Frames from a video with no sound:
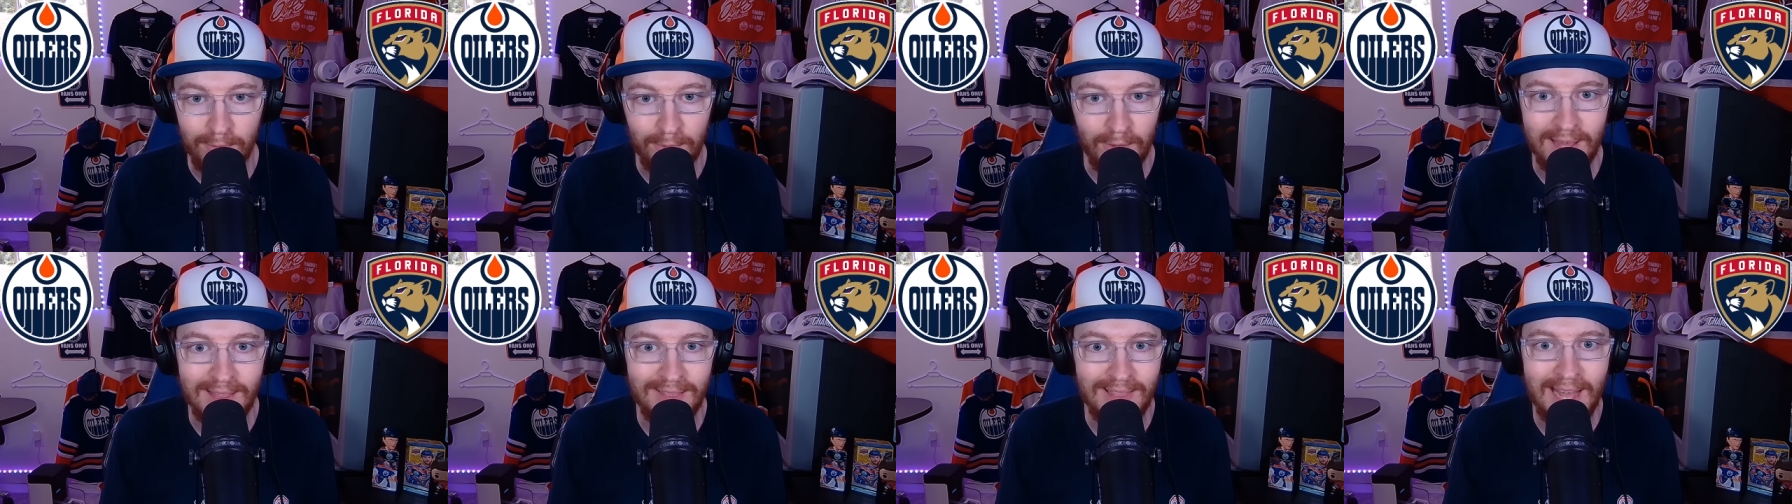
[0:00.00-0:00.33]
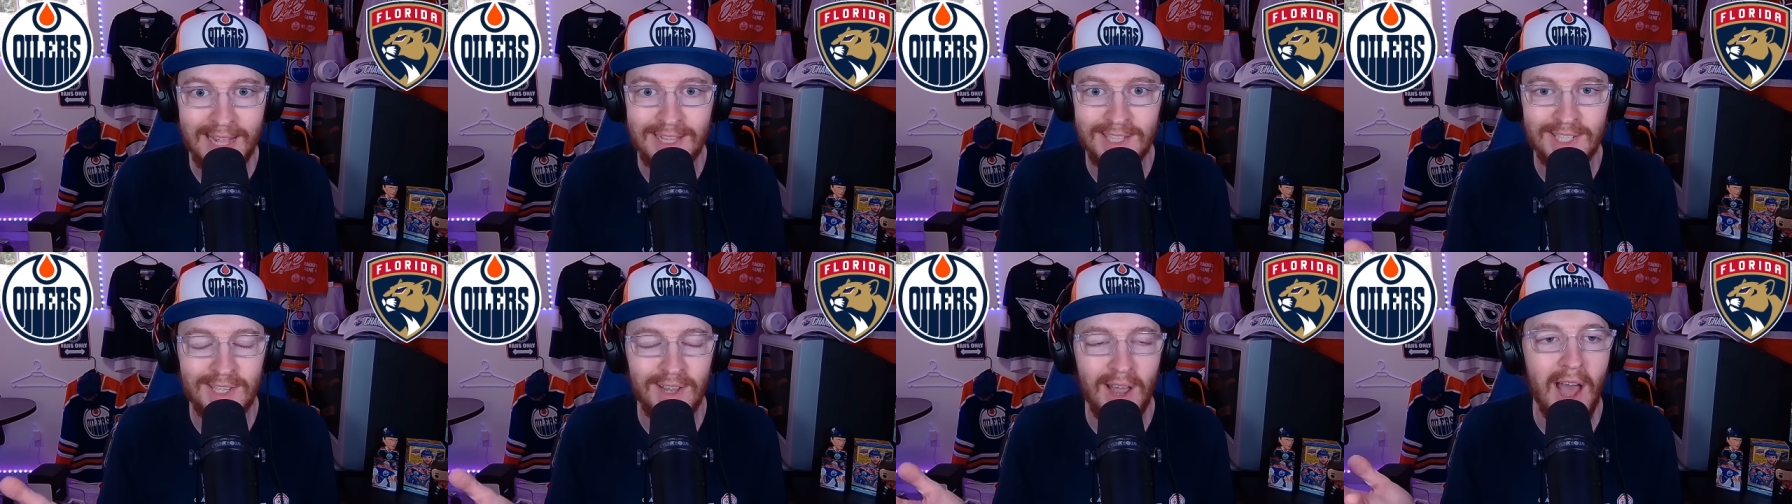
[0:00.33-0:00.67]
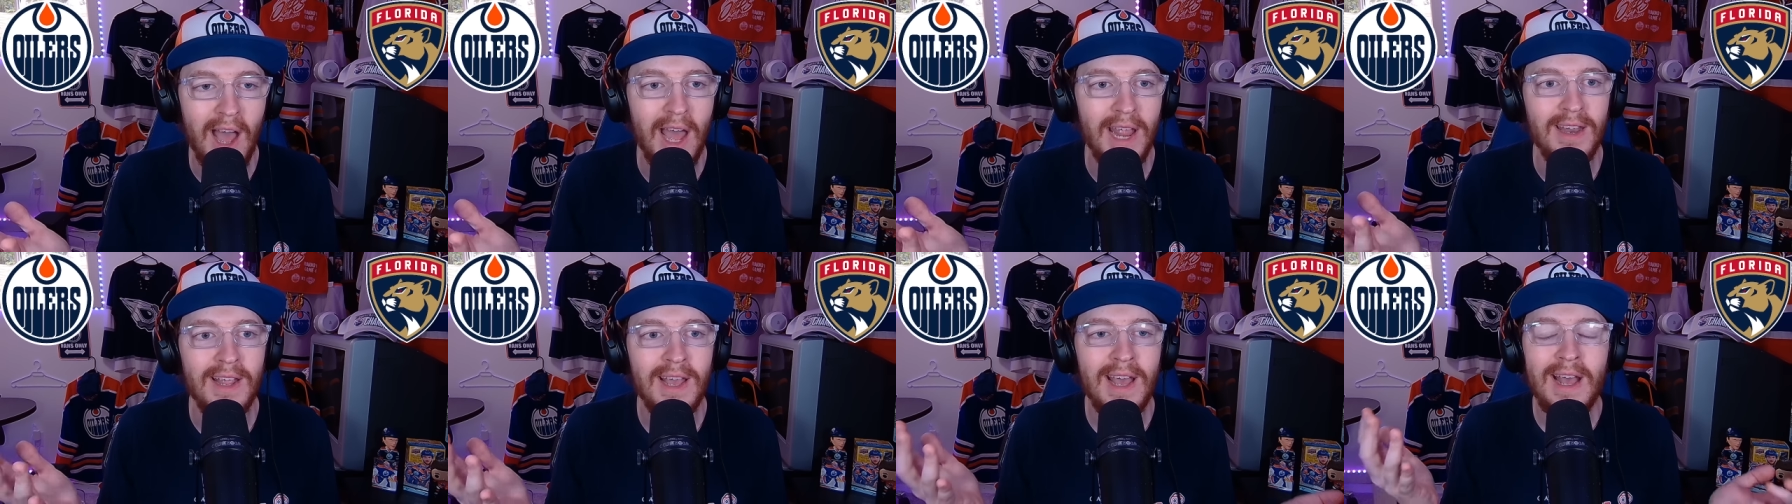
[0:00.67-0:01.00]
Like, that's
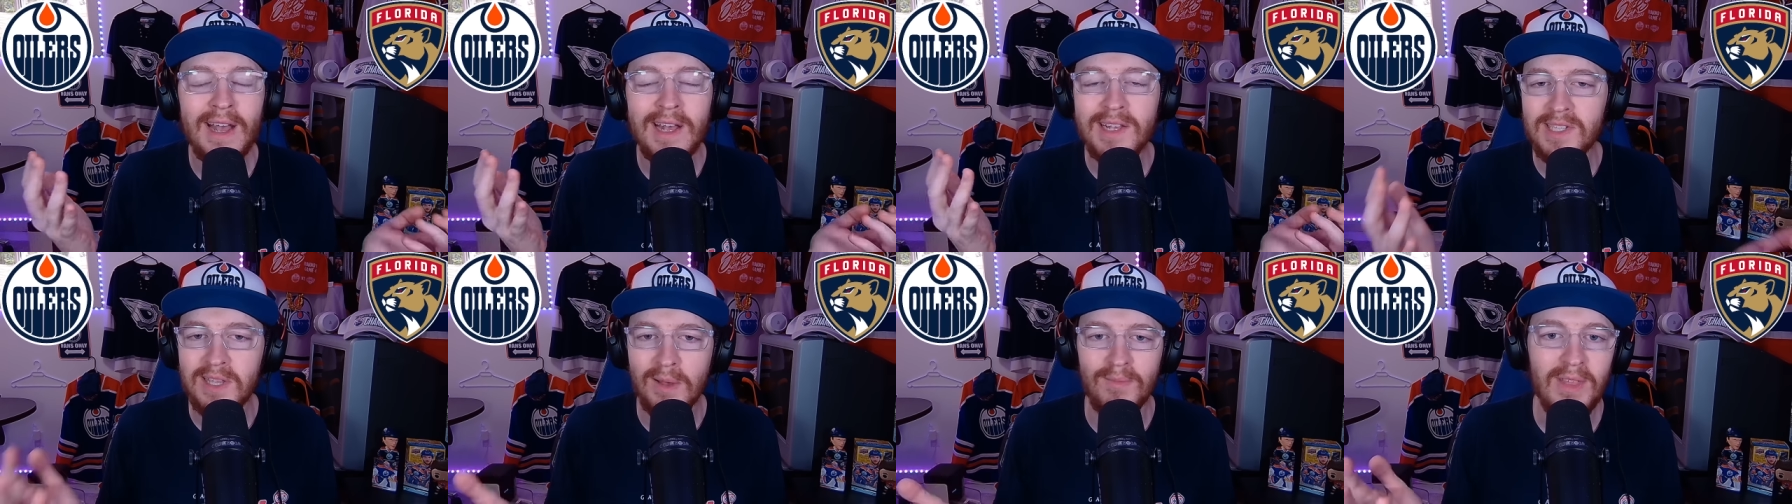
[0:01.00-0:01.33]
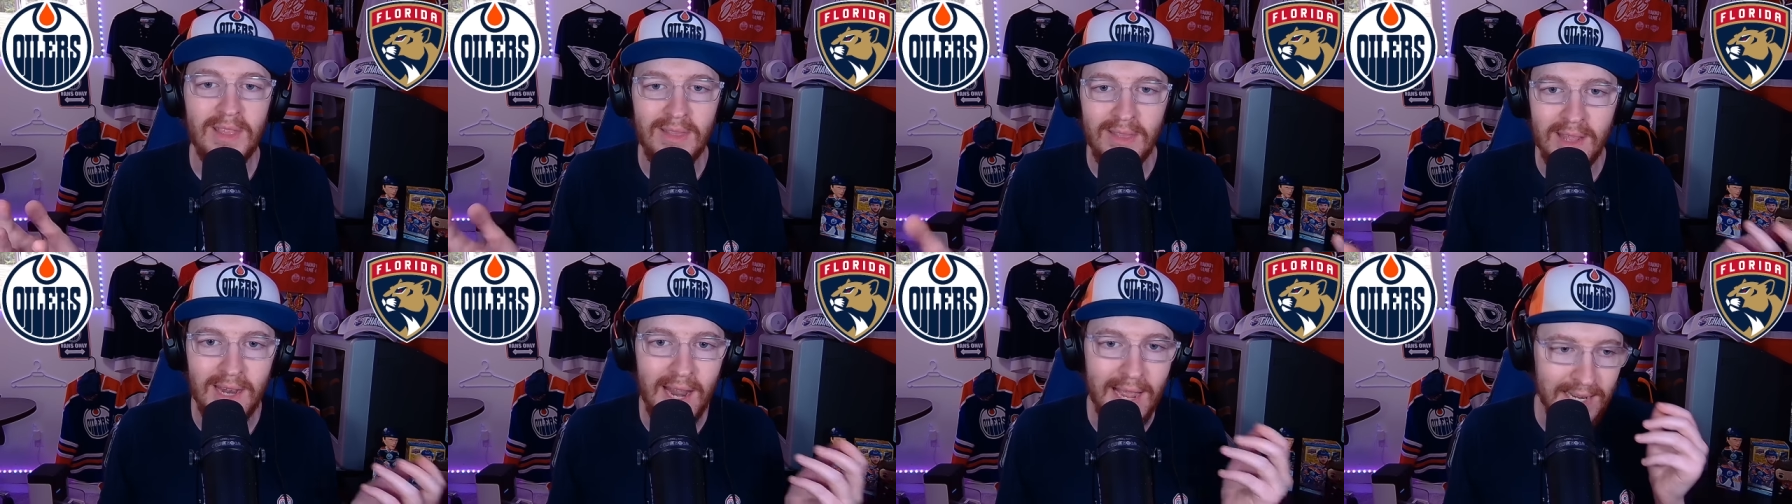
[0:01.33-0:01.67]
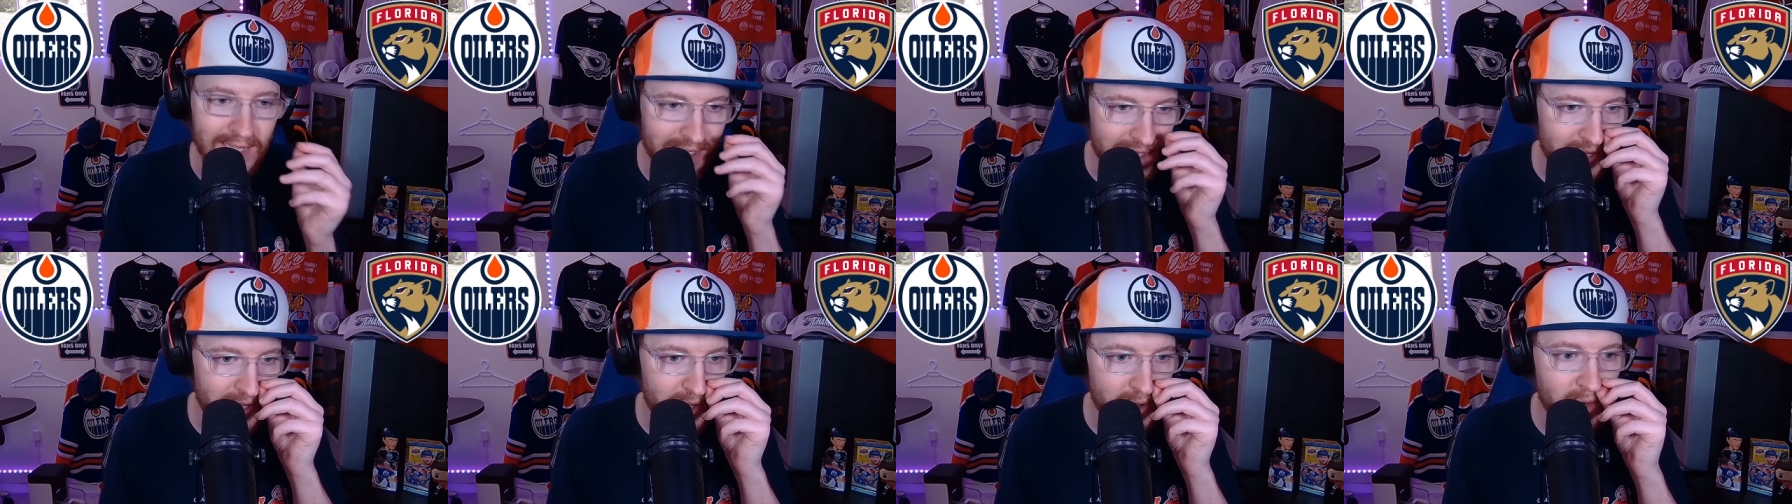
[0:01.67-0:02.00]
not something that I
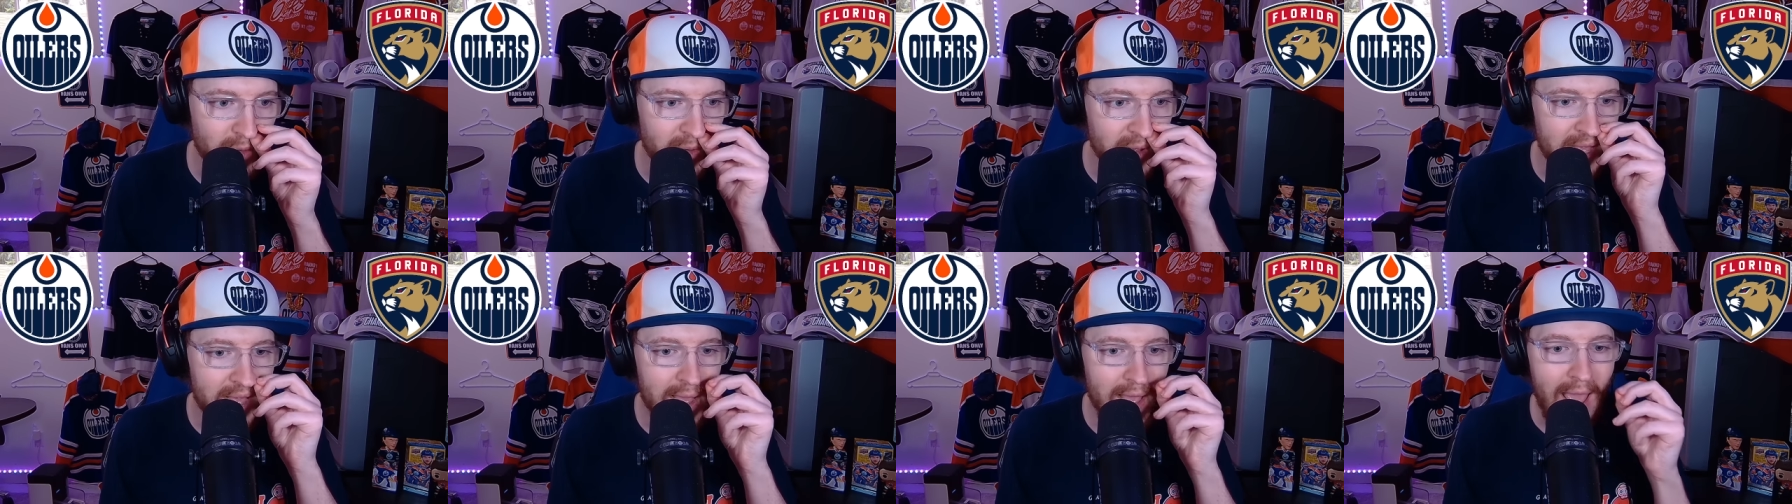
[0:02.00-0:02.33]
do.